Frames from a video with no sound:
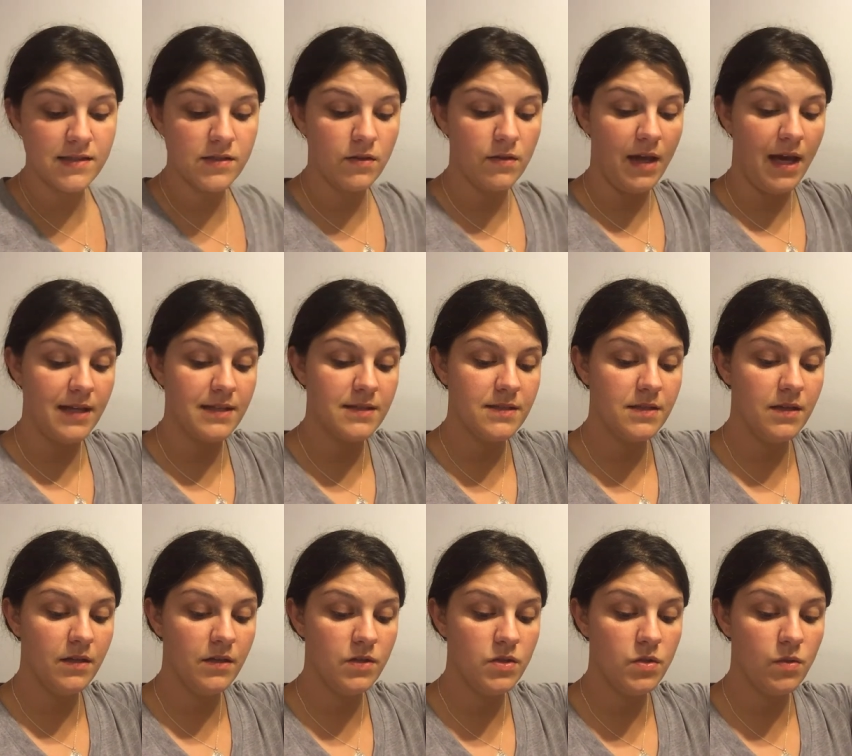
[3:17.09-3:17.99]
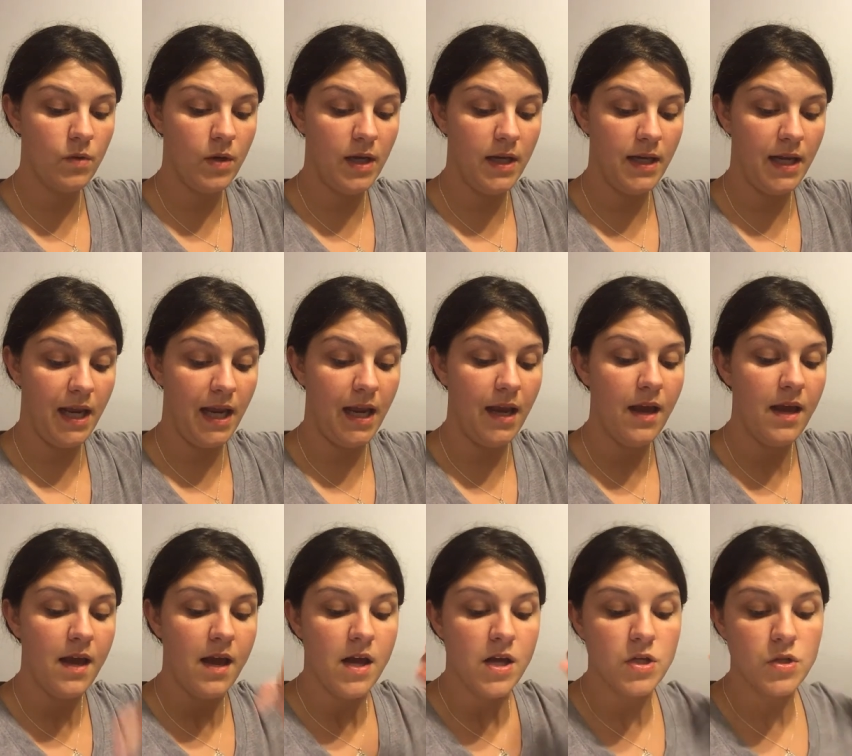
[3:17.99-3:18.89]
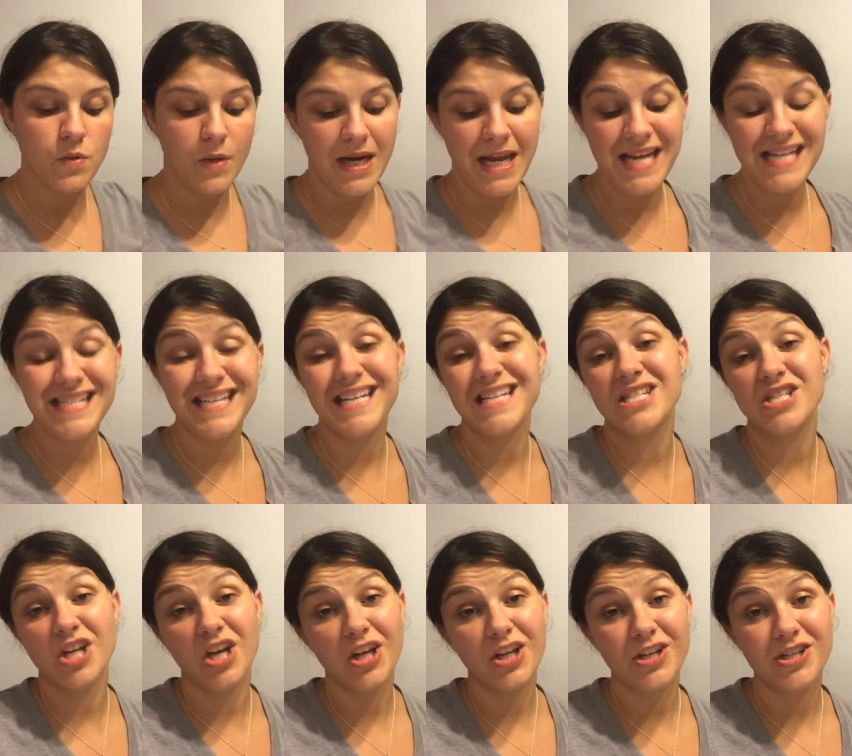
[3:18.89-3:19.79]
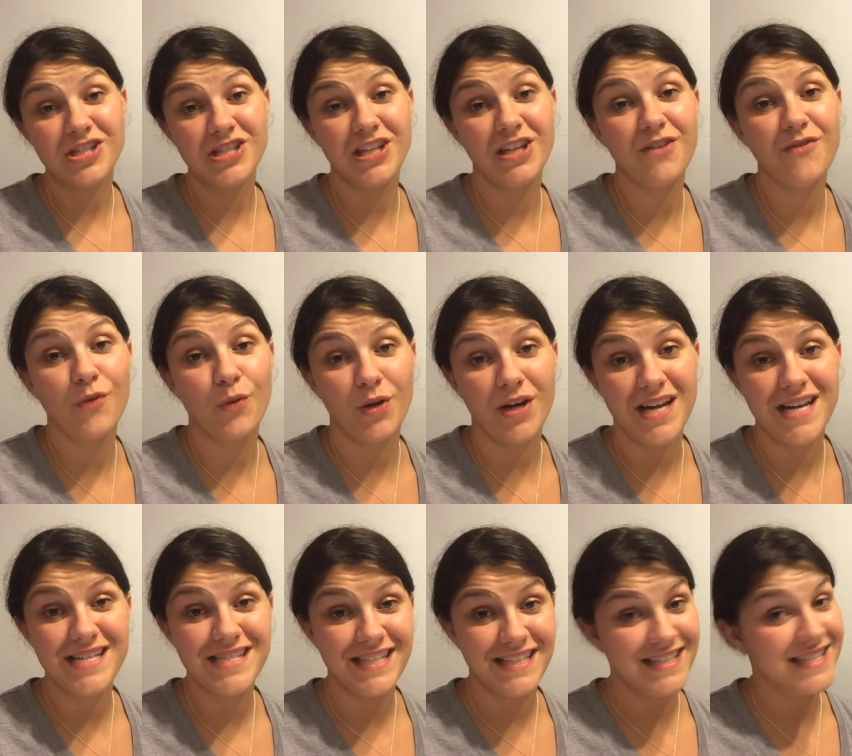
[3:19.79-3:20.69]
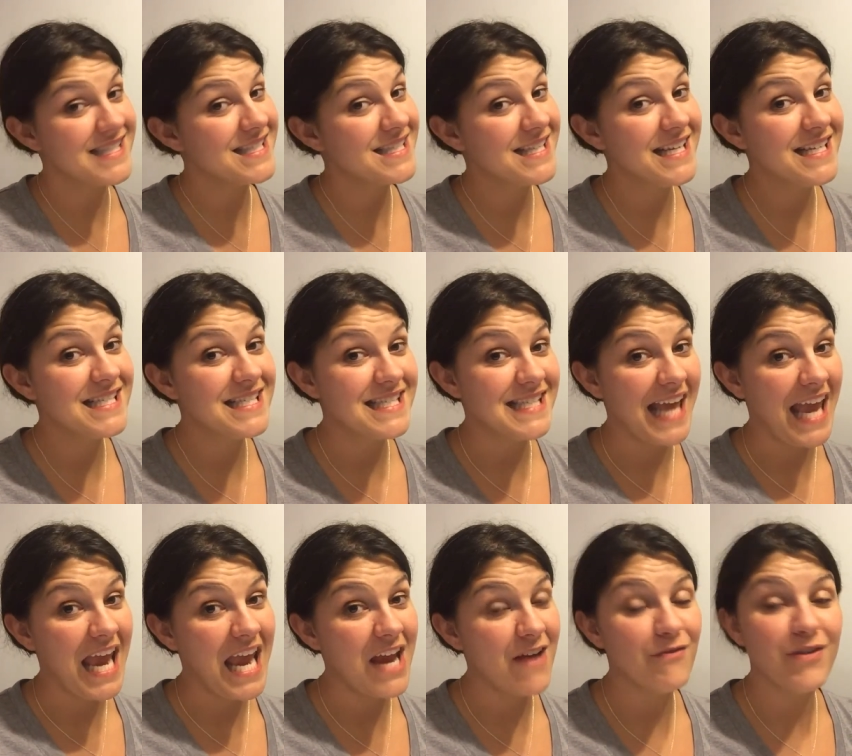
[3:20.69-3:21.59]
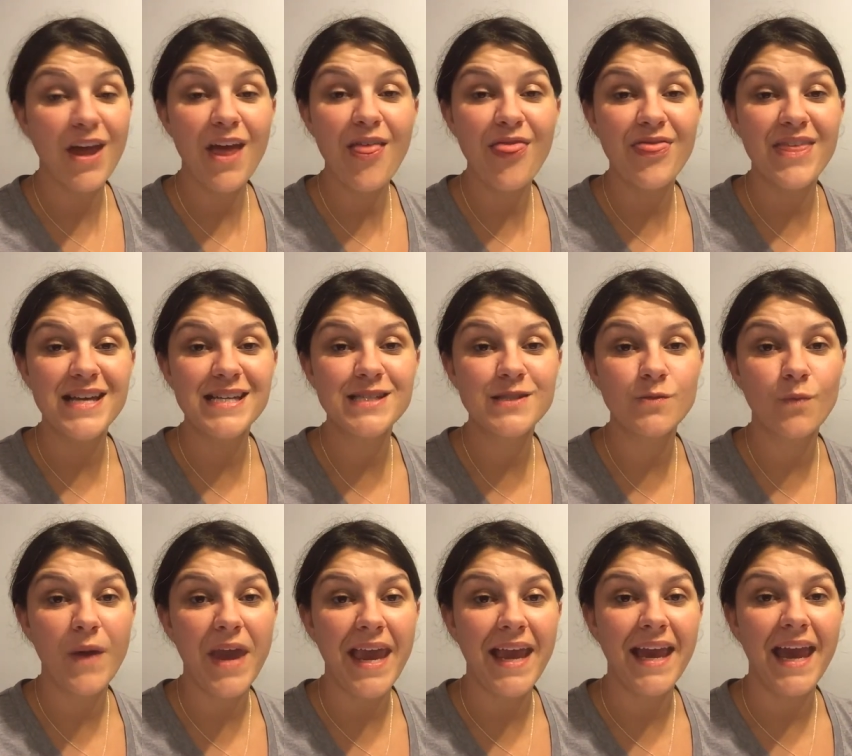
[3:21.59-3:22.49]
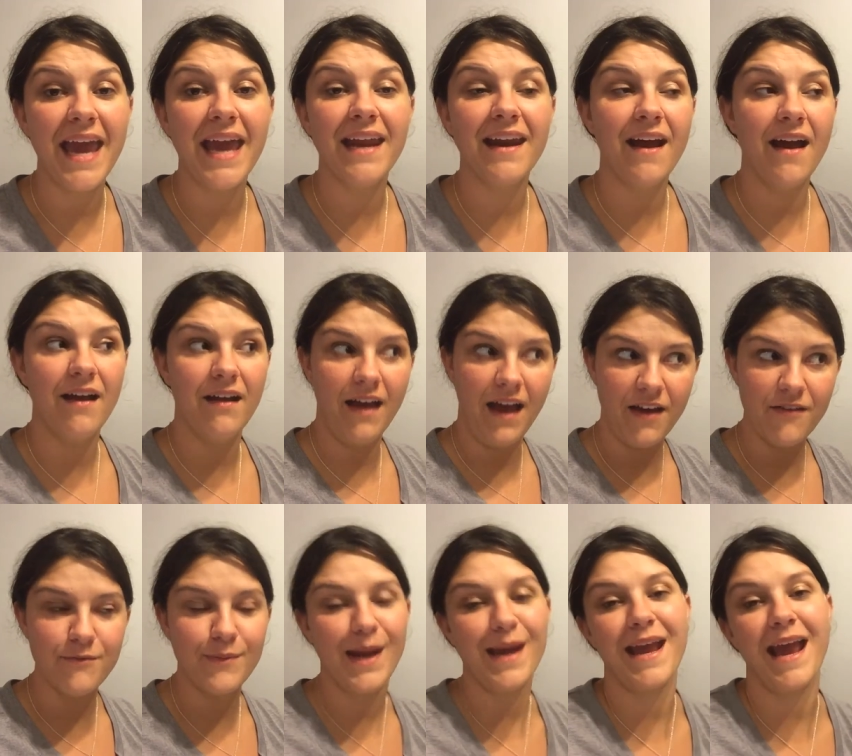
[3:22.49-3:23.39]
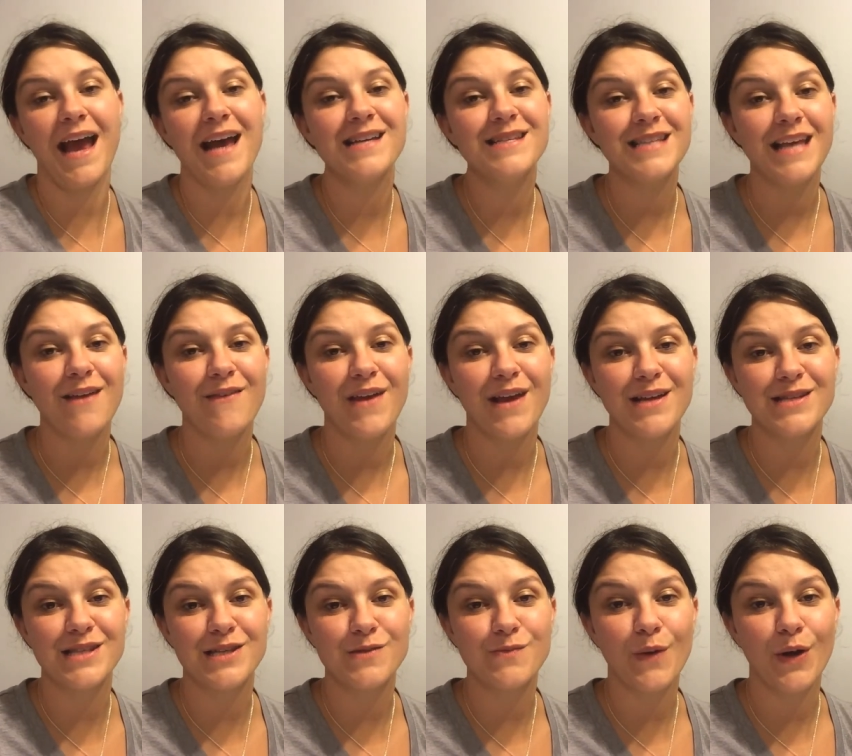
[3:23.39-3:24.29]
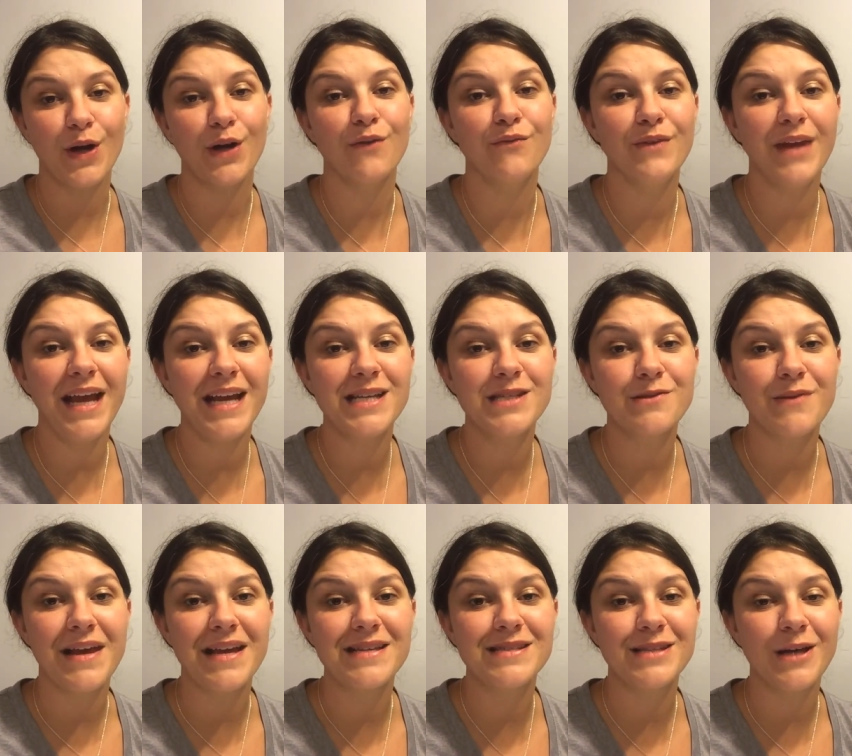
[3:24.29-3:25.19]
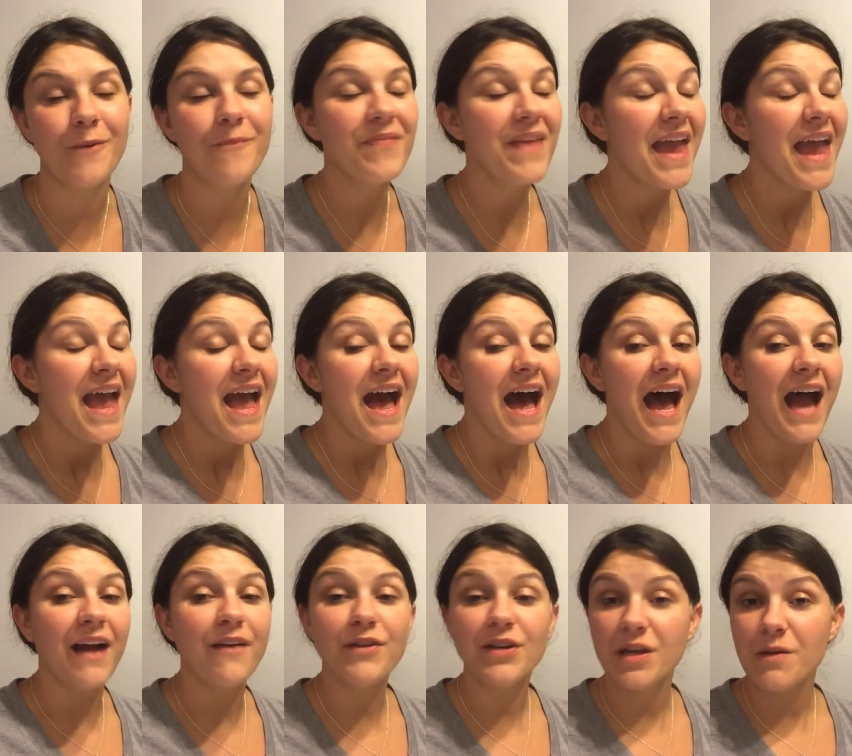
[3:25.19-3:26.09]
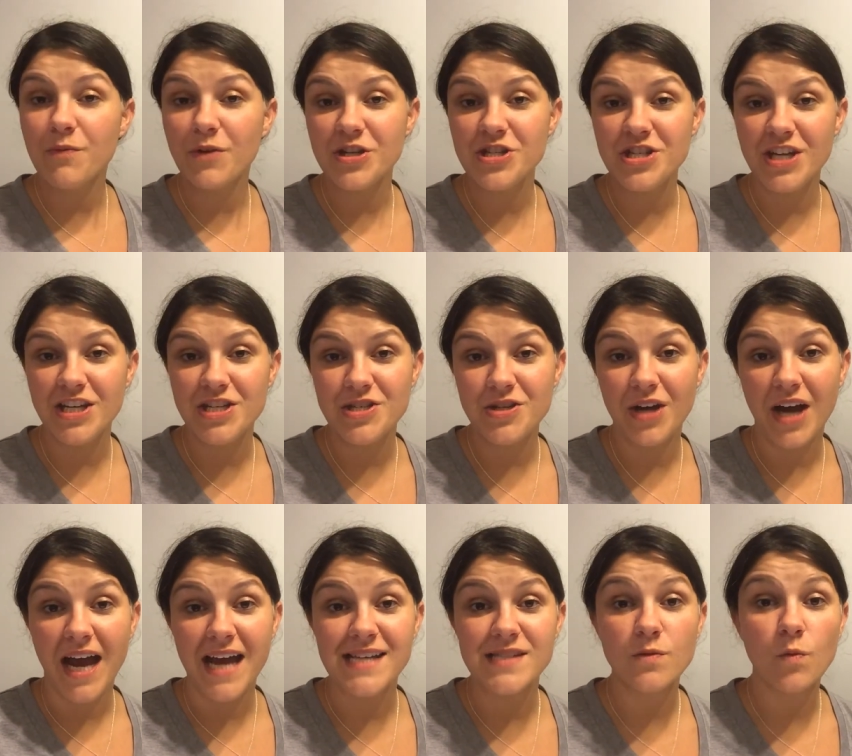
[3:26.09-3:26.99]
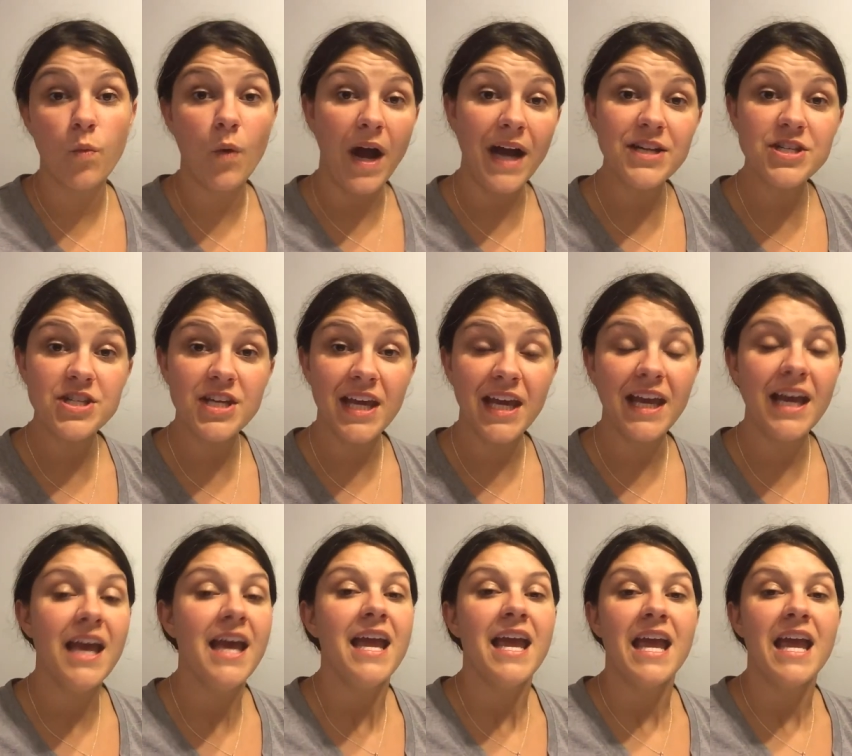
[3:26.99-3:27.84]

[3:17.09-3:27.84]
So that's 20, $26.40 saved this week and I'll have my gas savings as part of next week. So I really appreciate you guys watching.